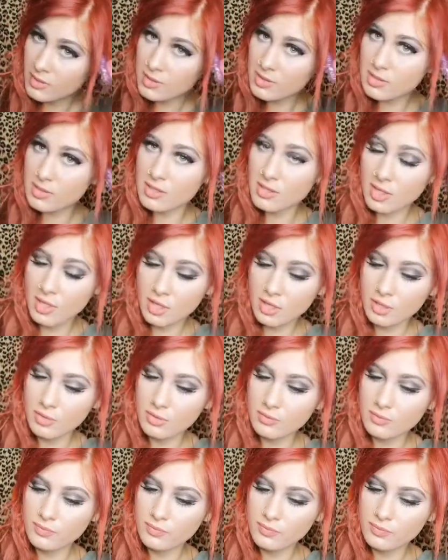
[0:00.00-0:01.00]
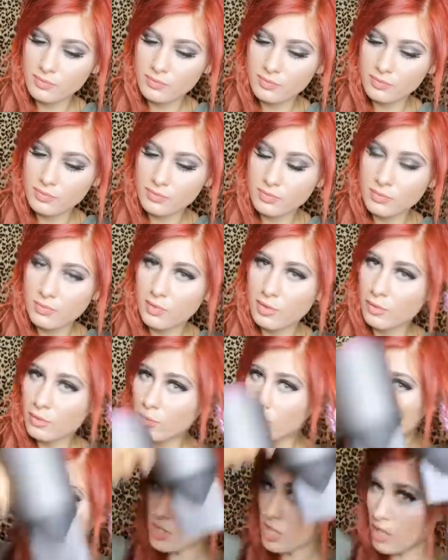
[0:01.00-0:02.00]
So,
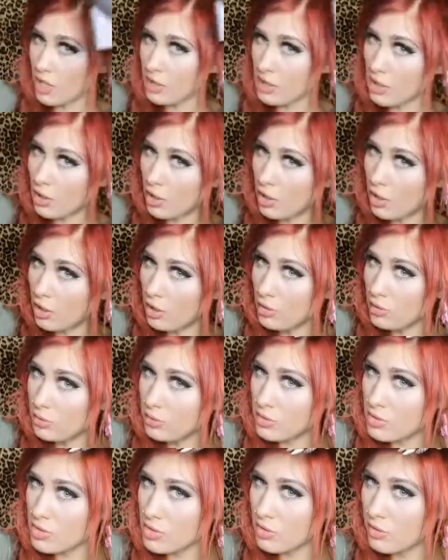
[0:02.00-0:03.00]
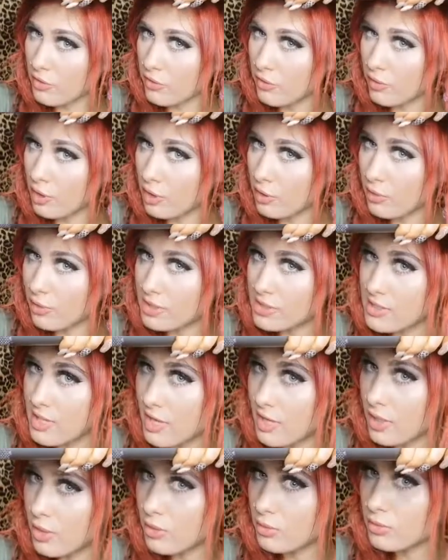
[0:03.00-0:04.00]
you turn that on, I'm just going to follow it
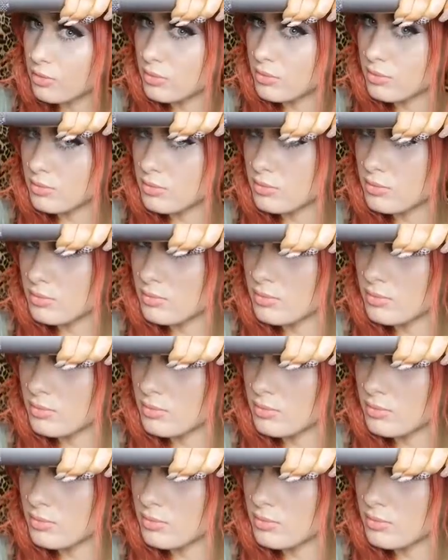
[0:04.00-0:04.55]
down.